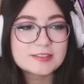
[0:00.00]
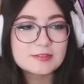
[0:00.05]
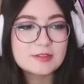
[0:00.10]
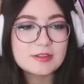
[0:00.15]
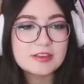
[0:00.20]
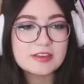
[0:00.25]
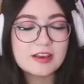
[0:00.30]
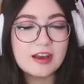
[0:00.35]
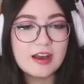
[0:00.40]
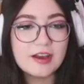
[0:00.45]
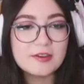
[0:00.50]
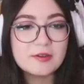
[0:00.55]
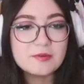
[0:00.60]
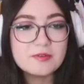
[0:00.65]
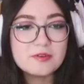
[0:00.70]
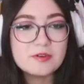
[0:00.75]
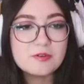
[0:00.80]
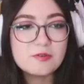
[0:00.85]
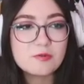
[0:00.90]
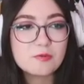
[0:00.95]
so, like, I don't
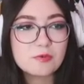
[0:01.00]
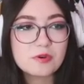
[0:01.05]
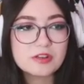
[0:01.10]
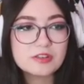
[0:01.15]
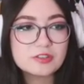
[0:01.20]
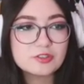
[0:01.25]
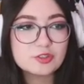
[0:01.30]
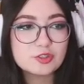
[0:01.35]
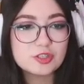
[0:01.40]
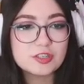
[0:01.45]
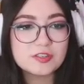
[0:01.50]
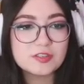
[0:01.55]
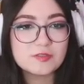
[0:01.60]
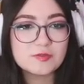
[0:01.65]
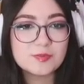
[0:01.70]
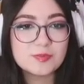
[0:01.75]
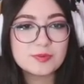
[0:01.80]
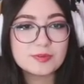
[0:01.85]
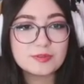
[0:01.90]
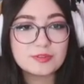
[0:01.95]
know what shade
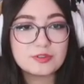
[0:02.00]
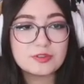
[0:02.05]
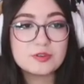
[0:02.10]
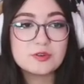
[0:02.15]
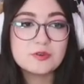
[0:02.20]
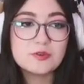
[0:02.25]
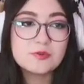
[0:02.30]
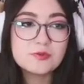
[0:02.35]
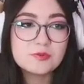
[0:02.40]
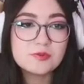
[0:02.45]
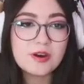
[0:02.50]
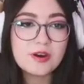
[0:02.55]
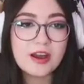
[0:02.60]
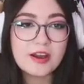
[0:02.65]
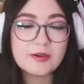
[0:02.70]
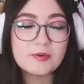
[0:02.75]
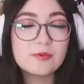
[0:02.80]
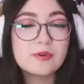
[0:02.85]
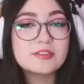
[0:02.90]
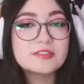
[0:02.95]
of blue
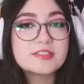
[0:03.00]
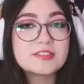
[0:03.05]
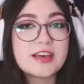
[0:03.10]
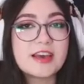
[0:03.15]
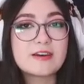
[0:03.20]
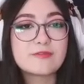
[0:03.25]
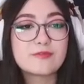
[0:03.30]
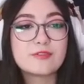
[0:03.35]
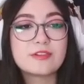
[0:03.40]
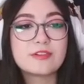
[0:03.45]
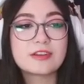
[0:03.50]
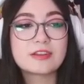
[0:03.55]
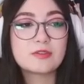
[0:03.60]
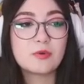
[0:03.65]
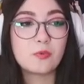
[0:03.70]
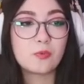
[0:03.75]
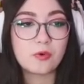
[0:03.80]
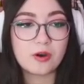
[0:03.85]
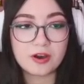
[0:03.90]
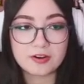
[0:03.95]
I want to have for, like, the
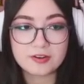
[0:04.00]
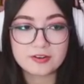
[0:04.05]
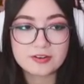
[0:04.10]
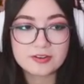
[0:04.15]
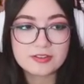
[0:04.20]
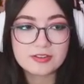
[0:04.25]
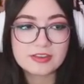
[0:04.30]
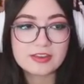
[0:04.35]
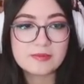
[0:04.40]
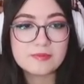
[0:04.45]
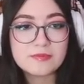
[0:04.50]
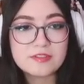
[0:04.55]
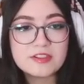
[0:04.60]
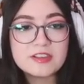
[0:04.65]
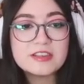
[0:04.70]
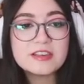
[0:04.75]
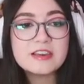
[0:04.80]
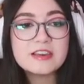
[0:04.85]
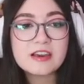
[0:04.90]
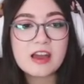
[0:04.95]
water. Like, I'm
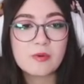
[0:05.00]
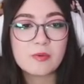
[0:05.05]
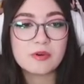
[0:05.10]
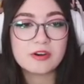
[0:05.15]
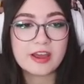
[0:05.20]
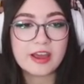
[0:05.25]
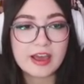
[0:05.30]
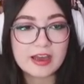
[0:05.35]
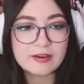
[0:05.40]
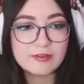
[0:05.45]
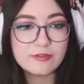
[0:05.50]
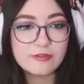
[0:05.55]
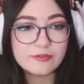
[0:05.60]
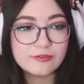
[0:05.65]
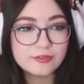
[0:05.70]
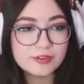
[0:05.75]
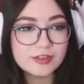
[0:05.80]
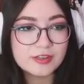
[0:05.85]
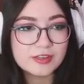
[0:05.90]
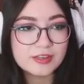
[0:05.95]
thinking I want to have
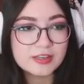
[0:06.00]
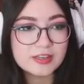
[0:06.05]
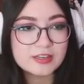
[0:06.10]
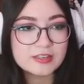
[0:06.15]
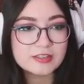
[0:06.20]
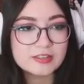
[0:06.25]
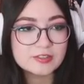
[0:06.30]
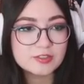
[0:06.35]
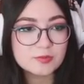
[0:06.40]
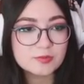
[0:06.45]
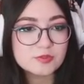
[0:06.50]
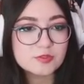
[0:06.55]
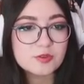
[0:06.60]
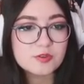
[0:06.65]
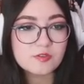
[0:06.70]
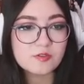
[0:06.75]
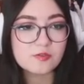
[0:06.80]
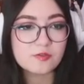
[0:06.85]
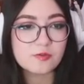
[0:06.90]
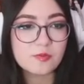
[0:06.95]
some
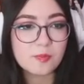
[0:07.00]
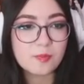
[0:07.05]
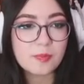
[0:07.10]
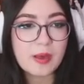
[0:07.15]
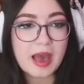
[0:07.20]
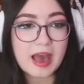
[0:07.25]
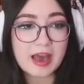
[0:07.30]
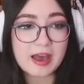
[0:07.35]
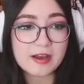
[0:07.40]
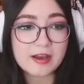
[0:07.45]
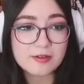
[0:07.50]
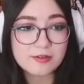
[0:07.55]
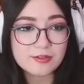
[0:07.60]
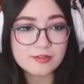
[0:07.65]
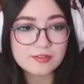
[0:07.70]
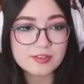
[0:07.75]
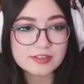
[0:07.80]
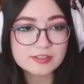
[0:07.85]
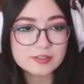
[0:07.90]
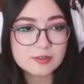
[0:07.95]
sort of path?
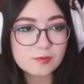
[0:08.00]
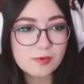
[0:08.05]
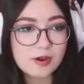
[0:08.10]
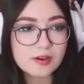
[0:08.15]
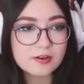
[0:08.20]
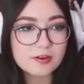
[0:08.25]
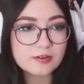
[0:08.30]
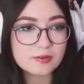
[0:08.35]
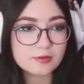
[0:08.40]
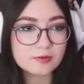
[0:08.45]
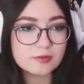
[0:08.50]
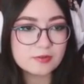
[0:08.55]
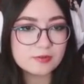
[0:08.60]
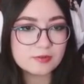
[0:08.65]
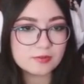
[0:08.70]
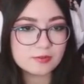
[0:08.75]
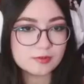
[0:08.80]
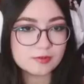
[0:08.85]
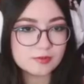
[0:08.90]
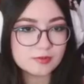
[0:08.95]
That's a water-
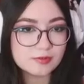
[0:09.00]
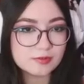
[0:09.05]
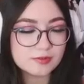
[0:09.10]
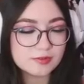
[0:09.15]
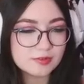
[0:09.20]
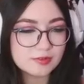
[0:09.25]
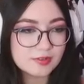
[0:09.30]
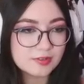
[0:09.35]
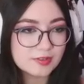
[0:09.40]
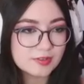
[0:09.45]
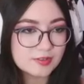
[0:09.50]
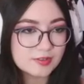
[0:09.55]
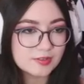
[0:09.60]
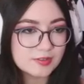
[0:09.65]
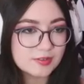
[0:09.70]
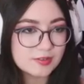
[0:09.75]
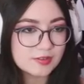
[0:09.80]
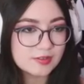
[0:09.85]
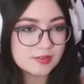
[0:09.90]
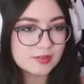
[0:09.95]
ooh.
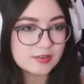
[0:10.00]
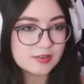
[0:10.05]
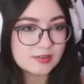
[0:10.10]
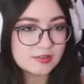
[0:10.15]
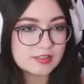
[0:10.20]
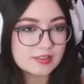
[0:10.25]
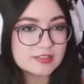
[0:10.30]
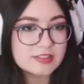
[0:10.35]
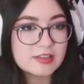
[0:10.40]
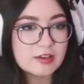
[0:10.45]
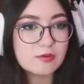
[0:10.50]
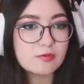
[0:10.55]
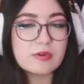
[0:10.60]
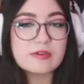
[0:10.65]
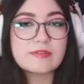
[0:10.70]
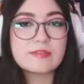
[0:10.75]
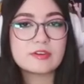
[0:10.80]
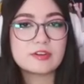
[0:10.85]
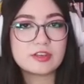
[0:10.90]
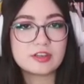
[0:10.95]
That's like a
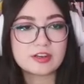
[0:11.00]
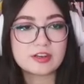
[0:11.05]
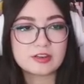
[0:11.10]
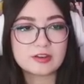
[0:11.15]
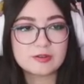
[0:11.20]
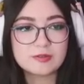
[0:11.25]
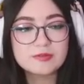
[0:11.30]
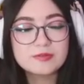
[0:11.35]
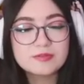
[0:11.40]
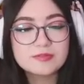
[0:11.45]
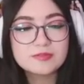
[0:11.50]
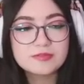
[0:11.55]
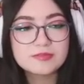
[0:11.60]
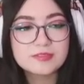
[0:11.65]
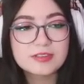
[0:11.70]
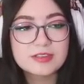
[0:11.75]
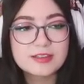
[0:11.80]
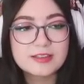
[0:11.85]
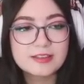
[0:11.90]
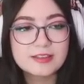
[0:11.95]
river, you know?
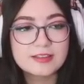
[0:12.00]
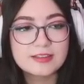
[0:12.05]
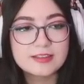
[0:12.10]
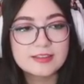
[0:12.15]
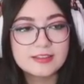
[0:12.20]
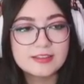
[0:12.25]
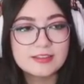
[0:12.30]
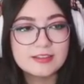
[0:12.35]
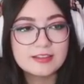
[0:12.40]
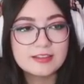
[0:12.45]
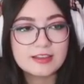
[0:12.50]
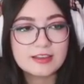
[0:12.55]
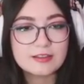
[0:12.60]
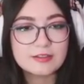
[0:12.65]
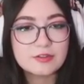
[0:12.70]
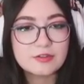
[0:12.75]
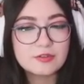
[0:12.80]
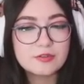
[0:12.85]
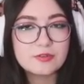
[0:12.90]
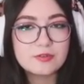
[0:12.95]
Like a
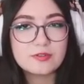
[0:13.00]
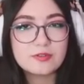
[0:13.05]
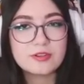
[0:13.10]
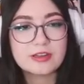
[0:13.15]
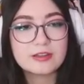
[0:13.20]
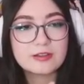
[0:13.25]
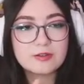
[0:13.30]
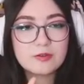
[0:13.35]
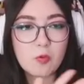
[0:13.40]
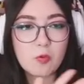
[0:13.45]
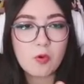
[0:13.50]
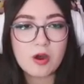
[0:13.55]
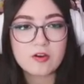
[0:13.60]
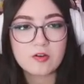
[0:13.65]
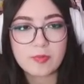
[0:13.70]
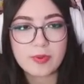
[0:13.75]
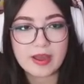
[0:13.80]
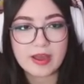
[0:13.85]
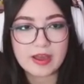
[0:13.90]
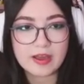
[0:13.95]
little- like a little water
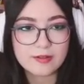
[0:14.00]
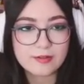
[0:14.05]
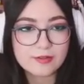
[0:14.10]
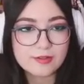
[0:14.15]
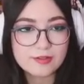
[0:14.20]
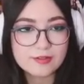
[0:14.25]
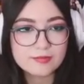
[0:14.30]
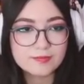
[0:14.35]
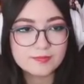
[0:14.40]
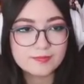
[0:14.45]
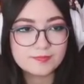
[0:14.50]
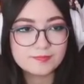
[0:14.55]
path.